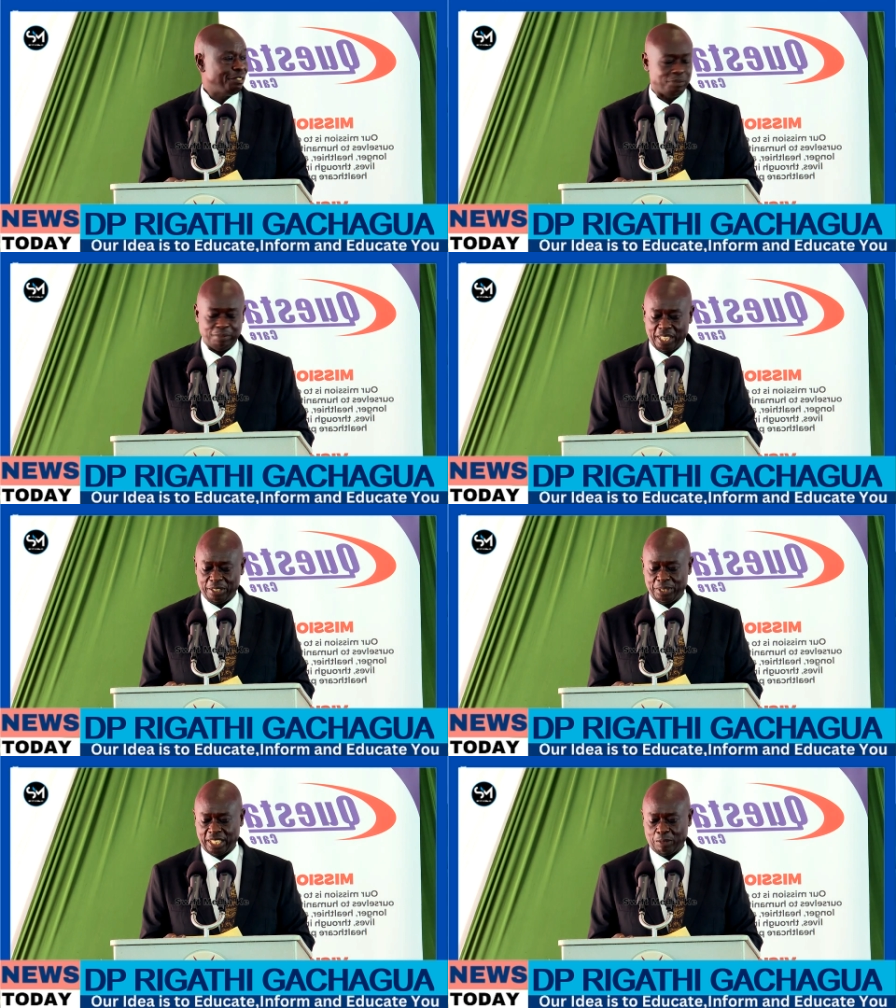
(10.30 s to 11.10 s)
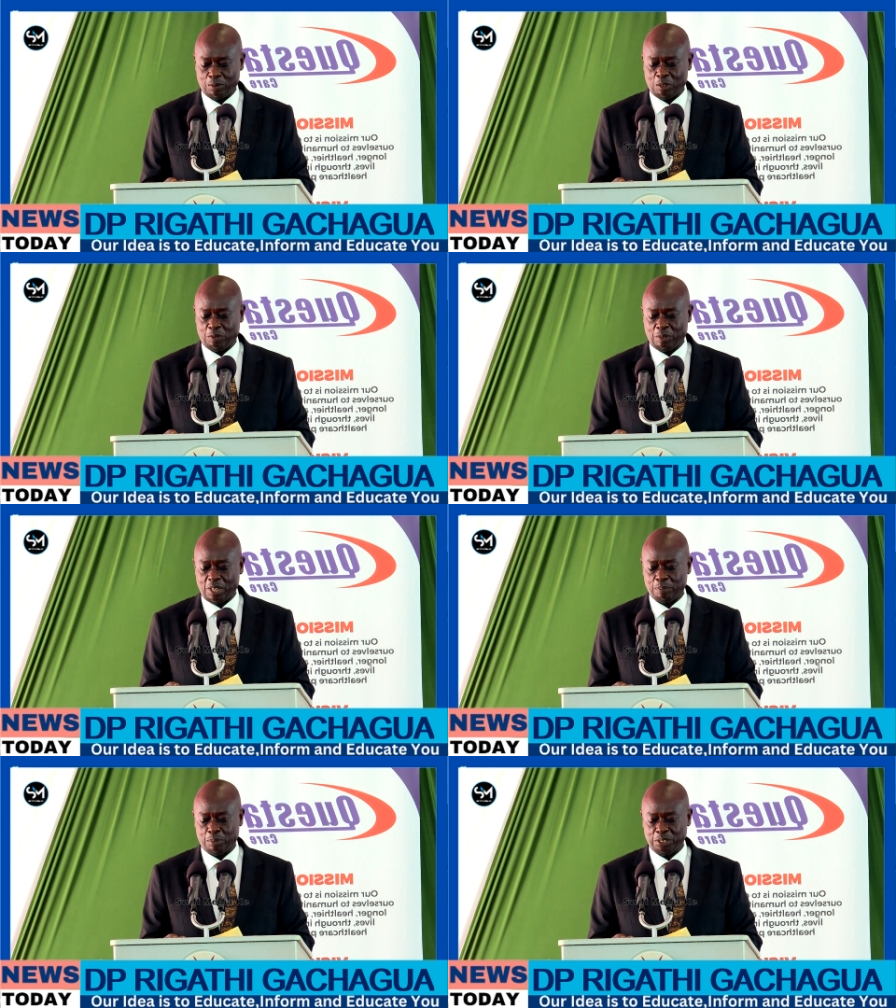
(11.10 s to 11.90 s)
valued at over
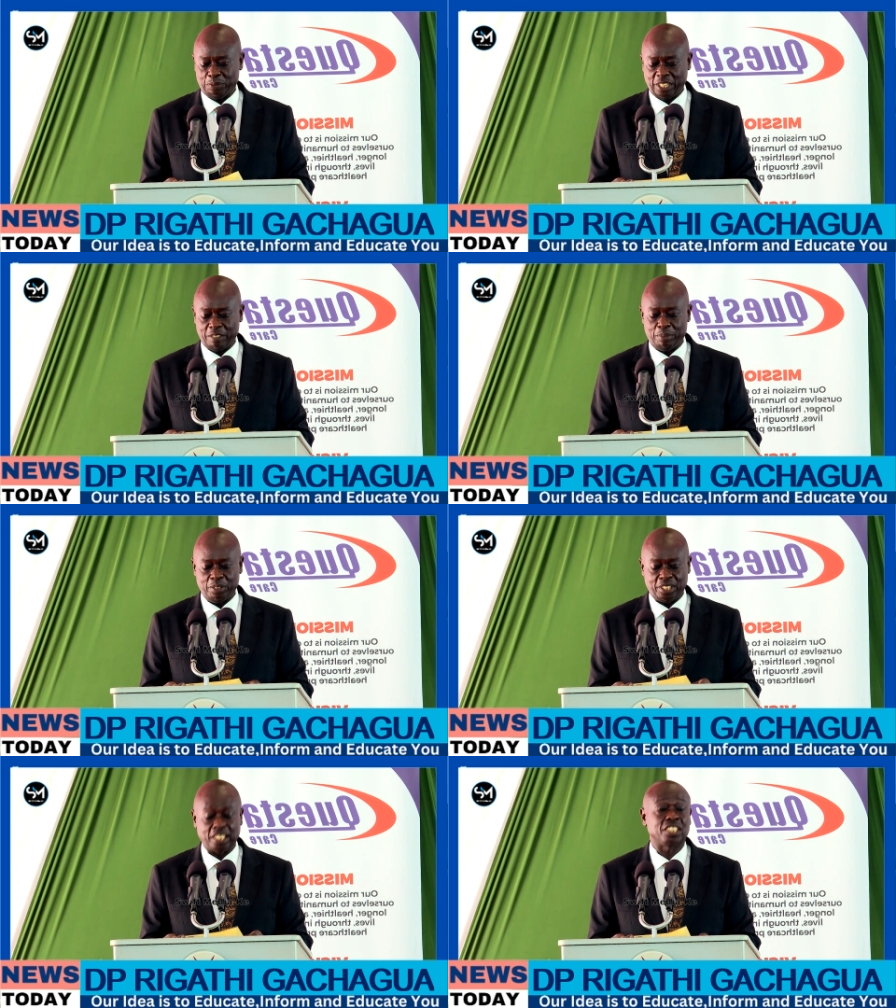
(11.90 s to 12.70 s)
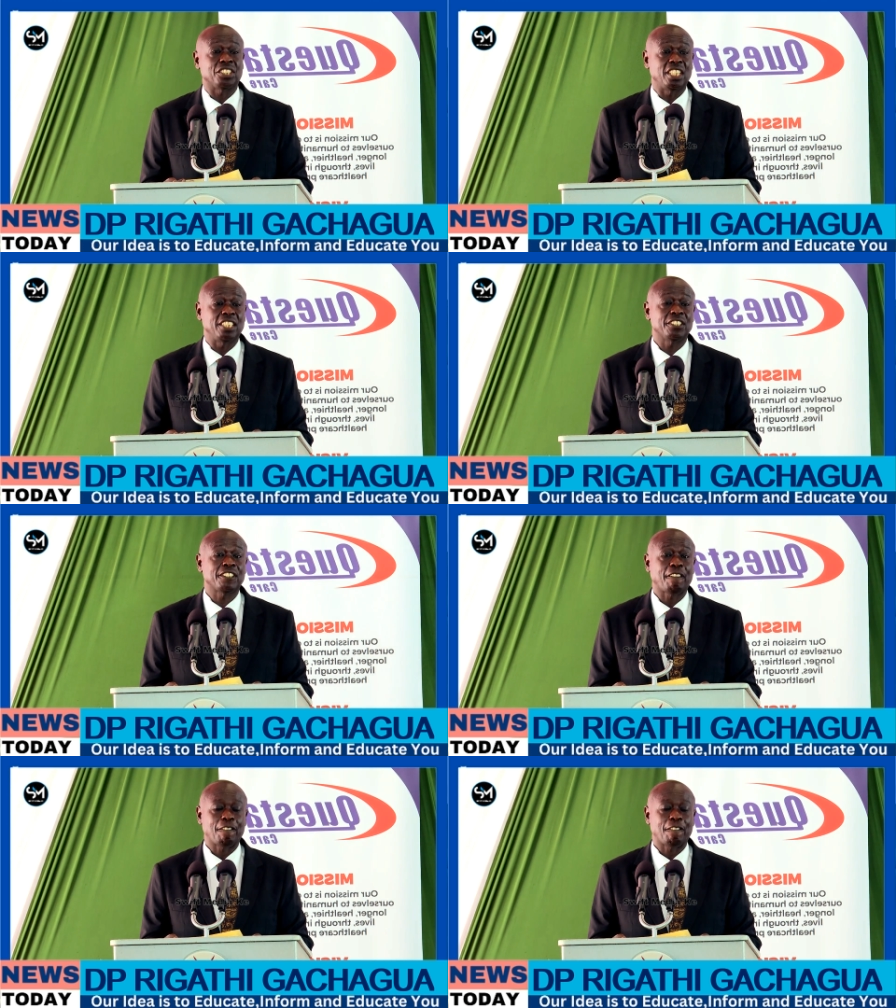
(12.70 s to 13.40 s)
1.5 billion Kenya shillings.